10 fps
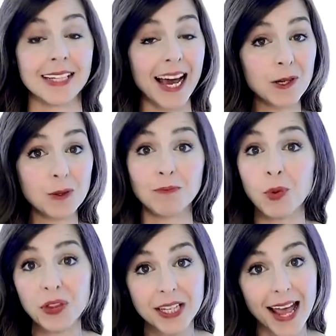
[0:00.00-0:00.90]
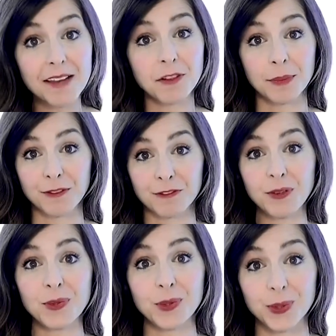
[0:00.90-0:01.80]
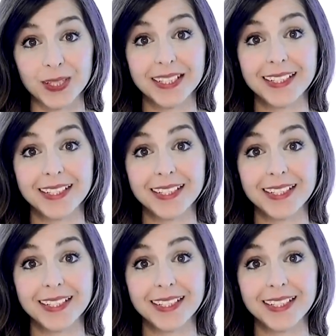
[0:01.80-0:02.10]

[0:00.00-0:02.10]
now more than ever before.